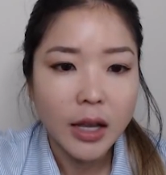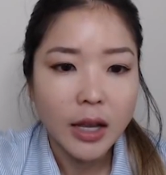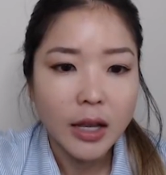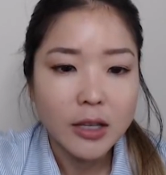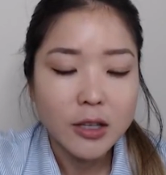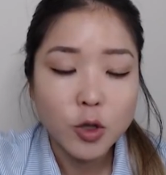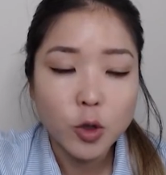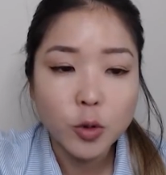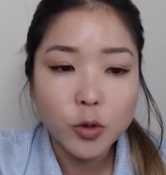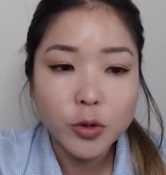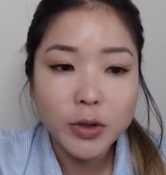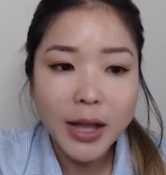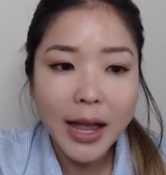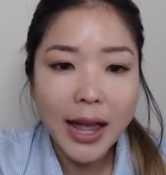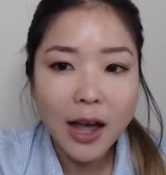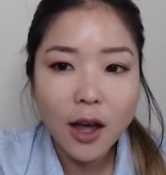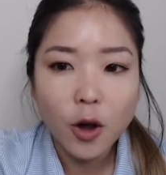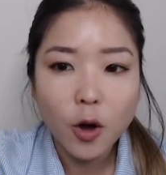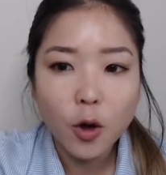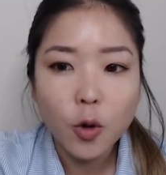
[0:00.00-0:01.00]
So
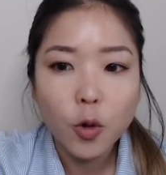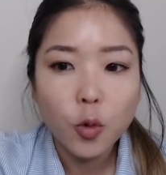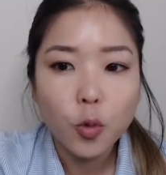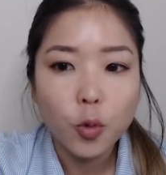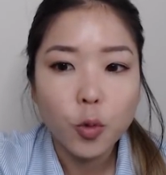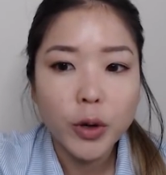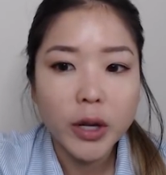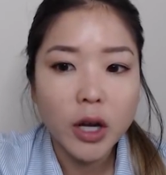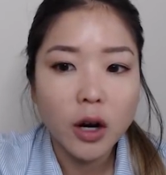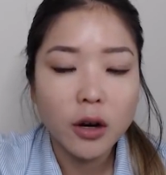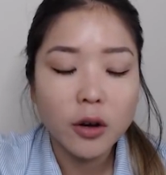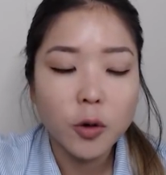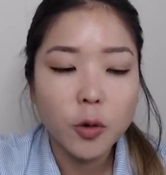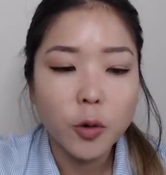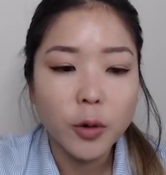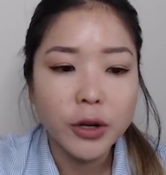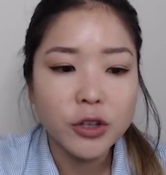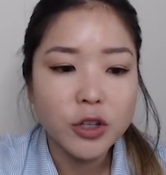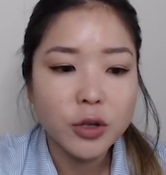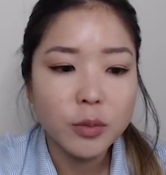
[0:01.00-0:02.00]
now we are
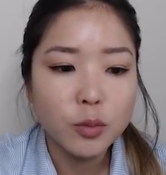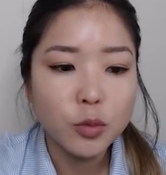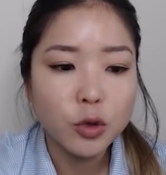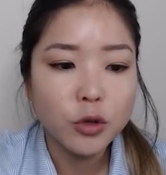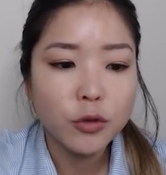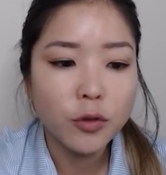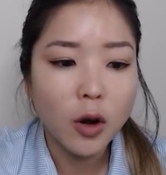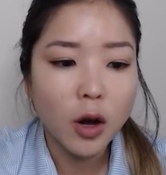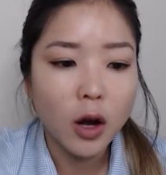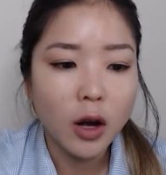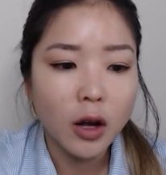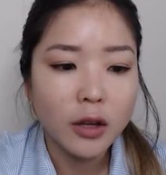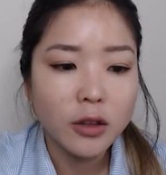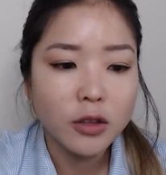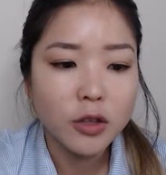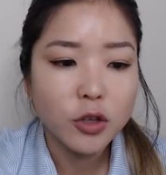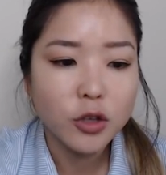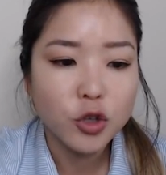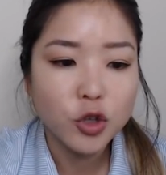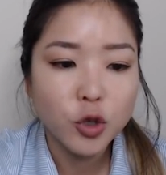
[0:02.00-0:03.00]
going to move on
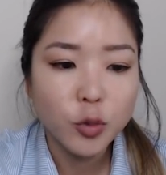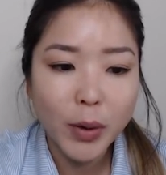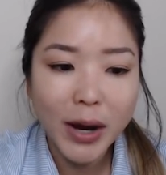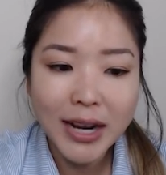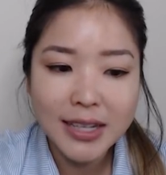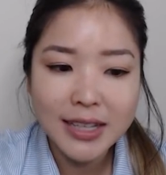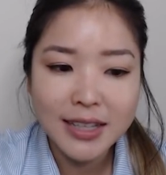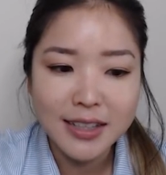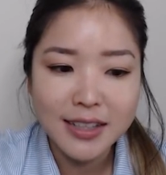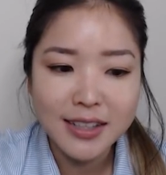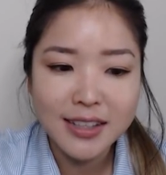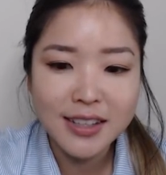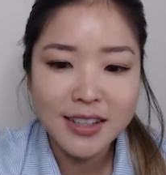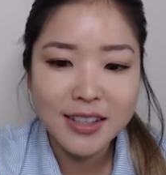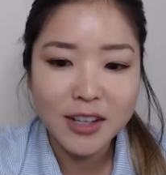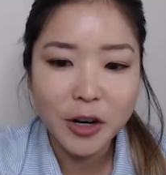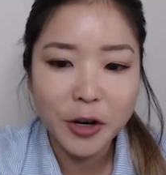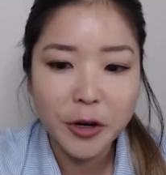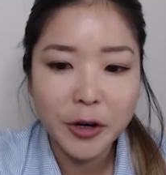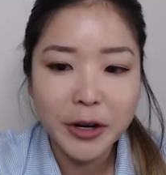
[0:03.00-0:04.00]
to practice.
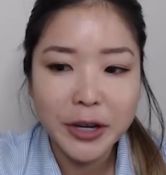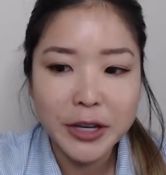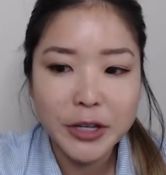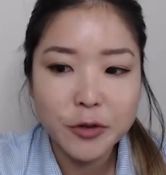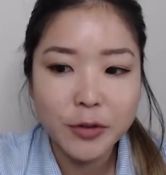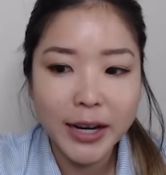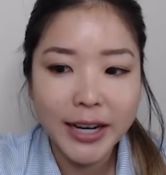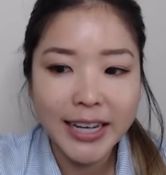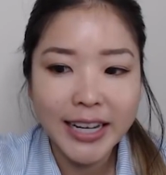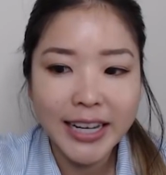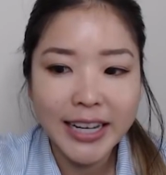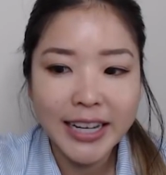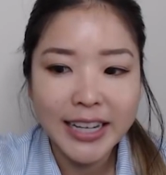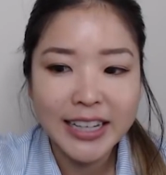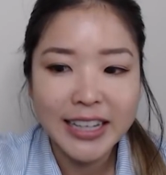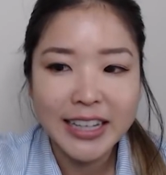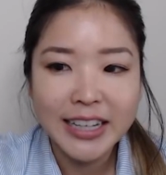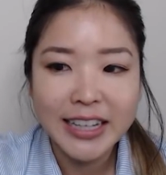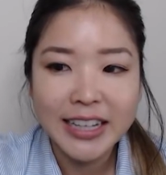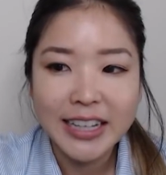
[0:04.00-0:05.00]
Are you guys ready?
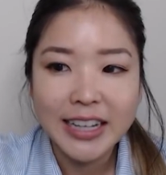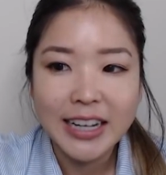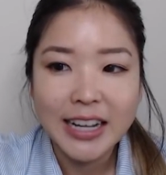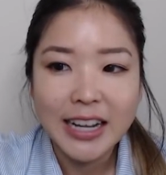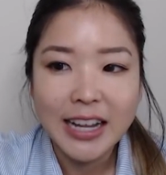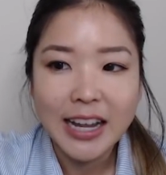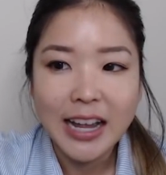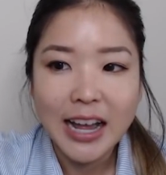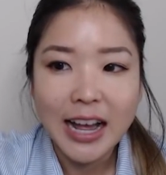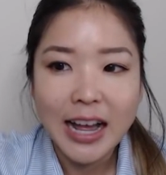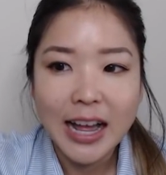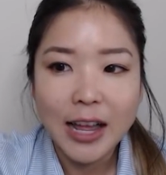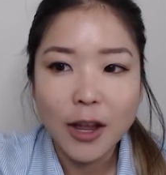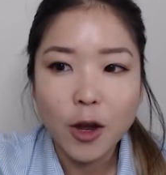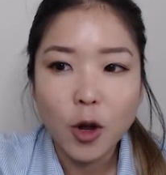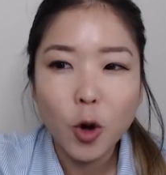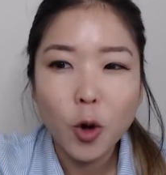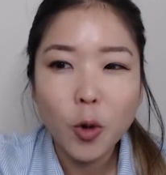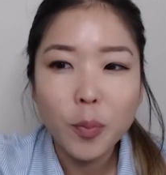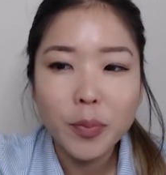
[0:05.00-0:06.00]
I
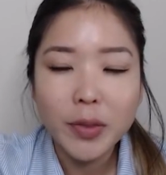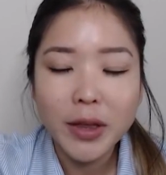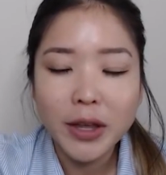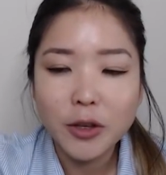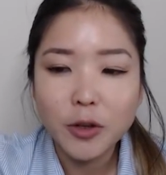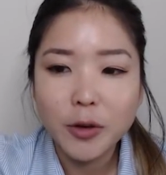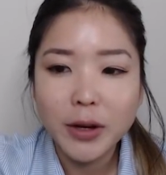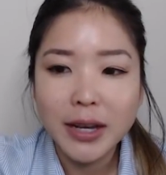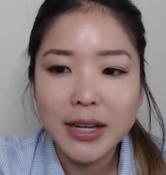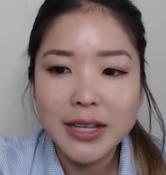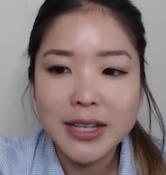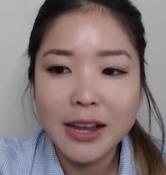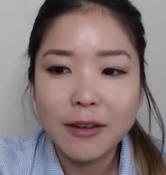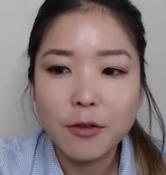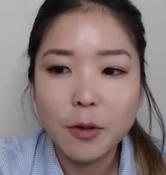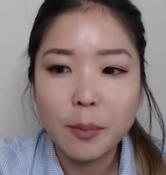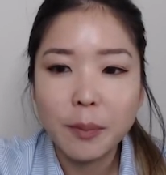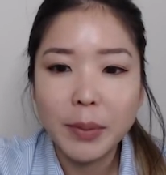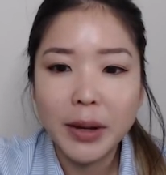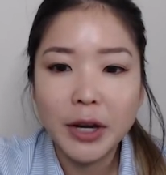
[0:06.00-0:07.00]
hope that you guys have
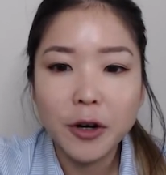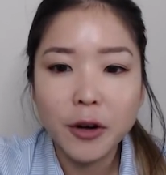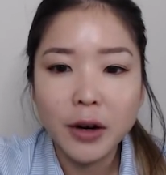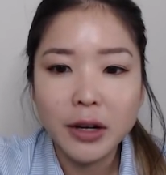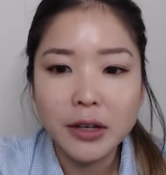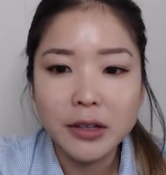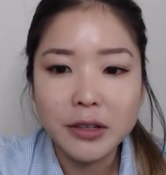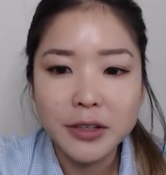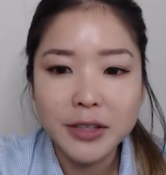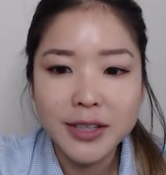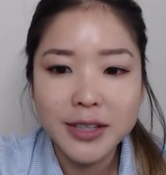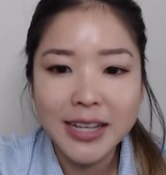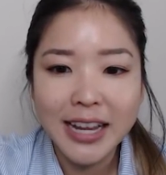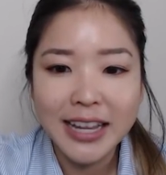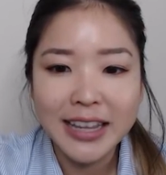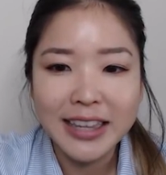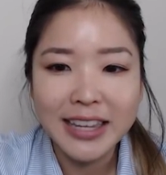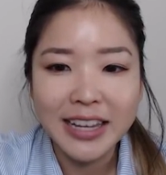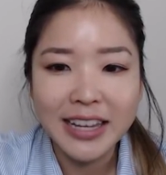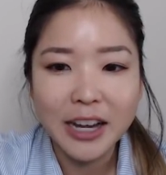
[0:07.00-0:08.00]
a better
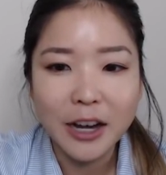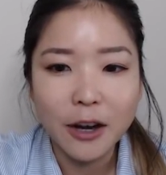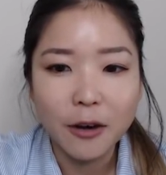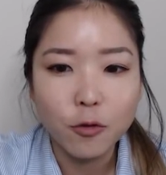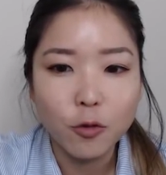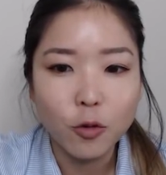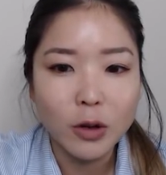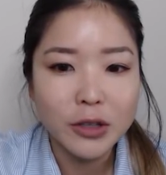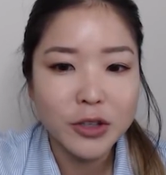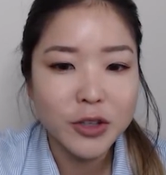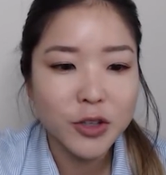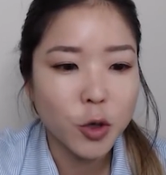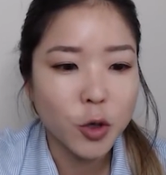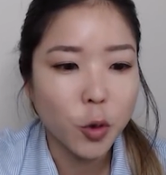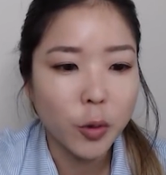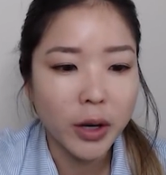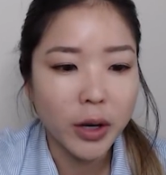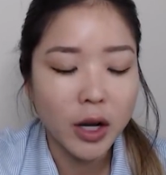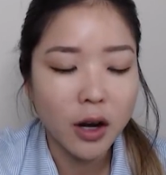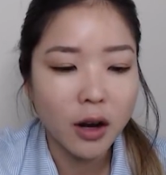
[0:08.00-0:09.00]
understanding of what's
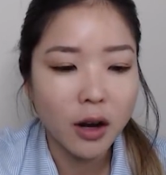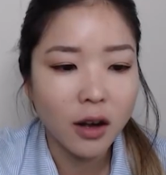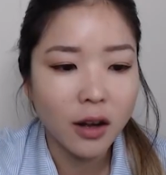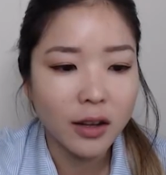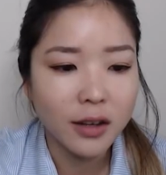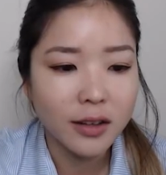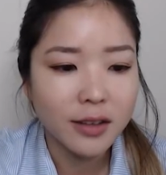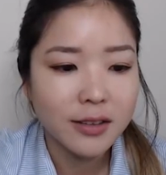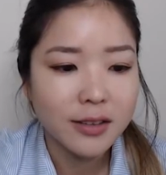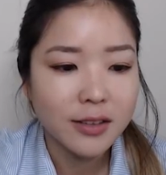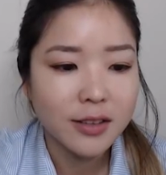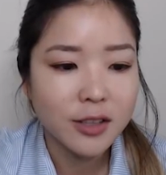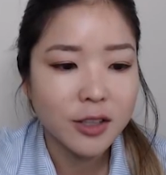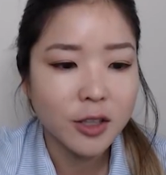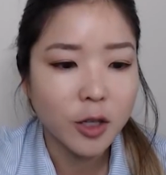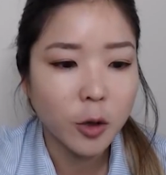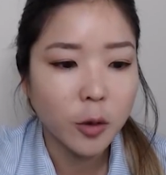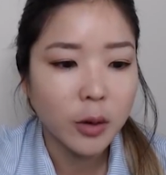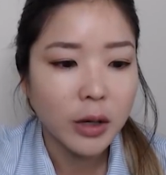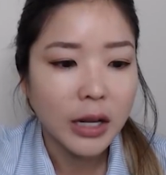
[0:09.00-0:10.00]
going on.
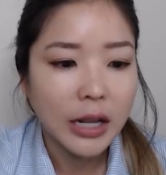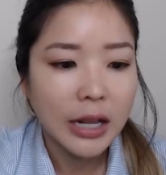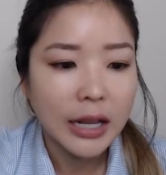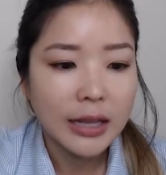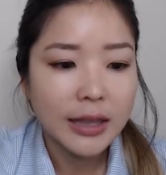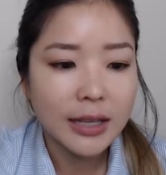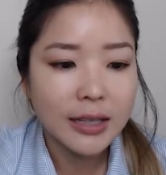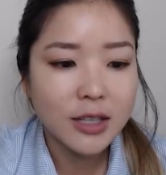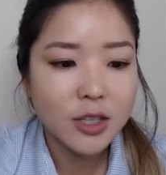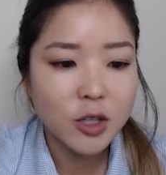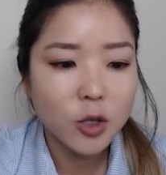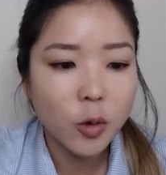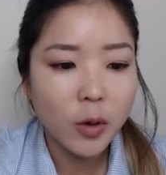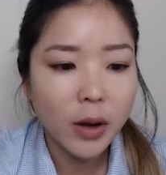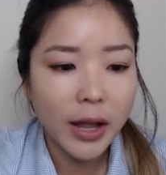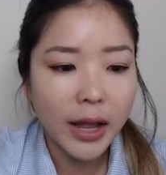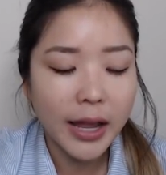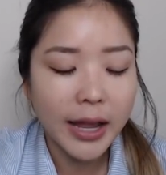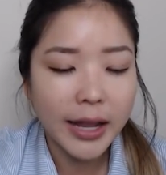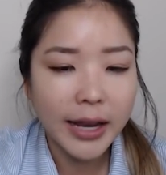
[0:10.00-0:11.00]
So let's go
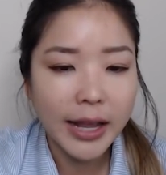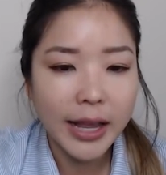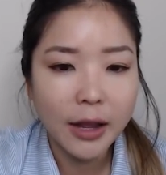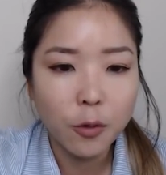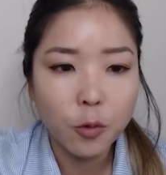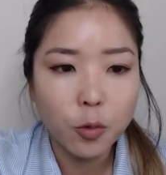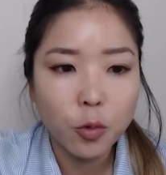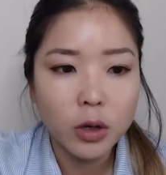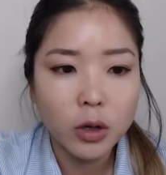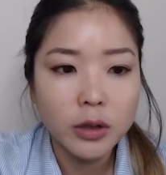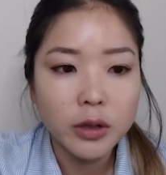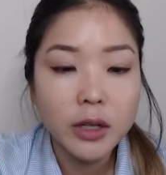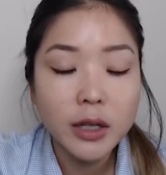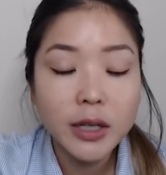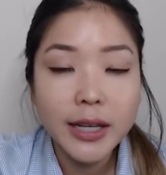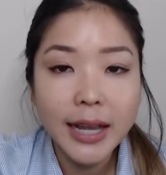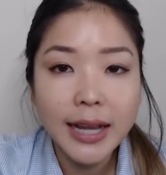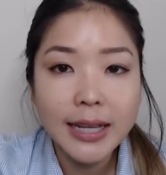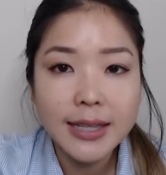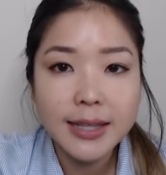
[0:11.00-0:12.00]
ahead and we'll
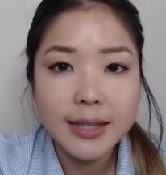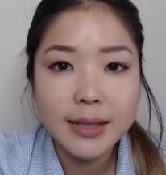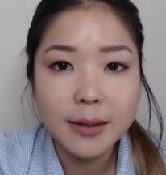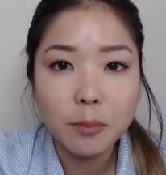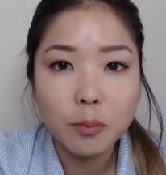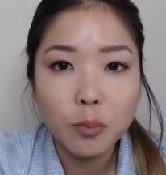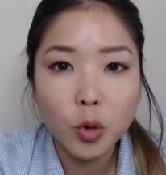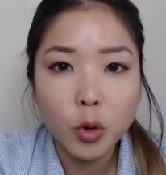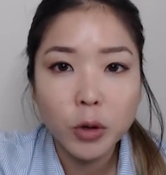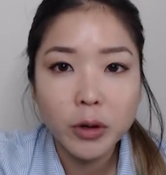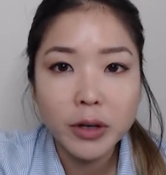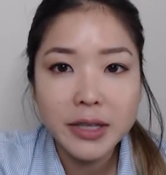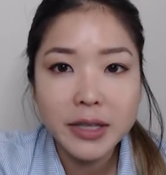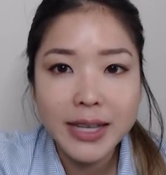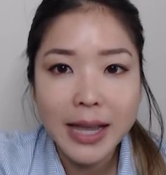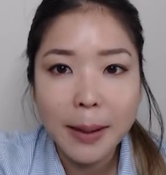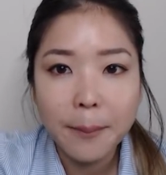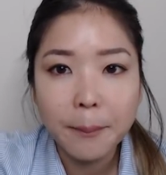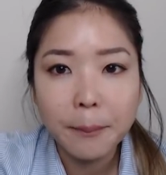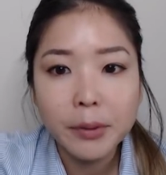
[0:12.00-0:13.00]
look at some more
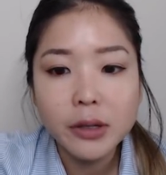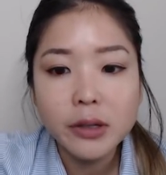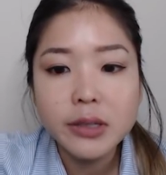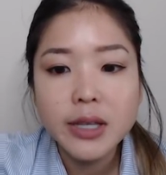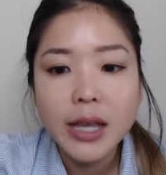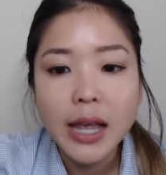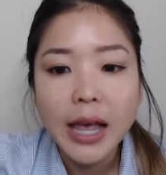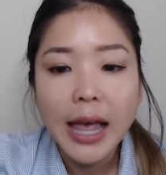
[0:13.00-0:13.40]
examples.